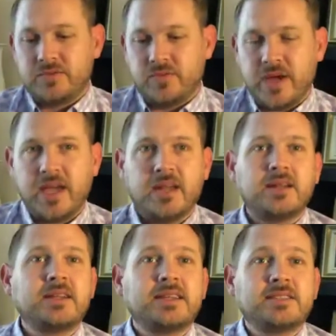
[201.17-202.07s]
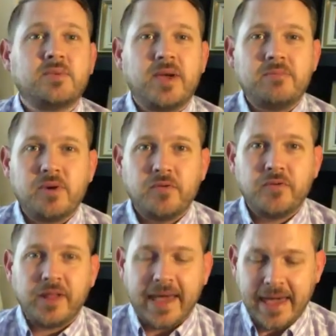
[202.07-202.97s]
right, it's a rainbow
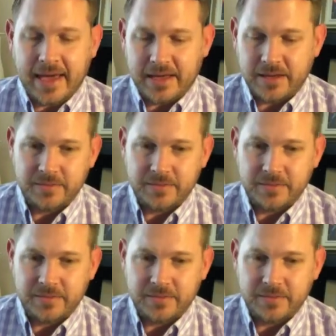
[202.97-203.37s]
flag.